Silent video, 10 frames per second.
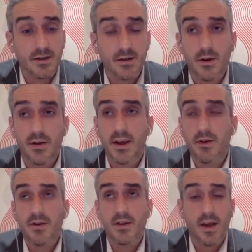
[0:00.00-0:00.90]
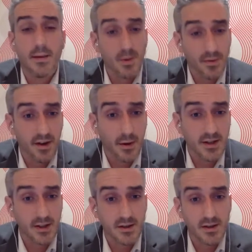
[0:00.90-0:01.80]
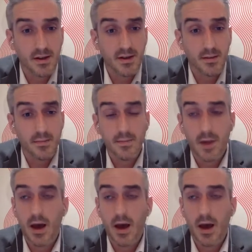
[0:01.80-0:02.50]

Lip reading: So they use the same job evaluation system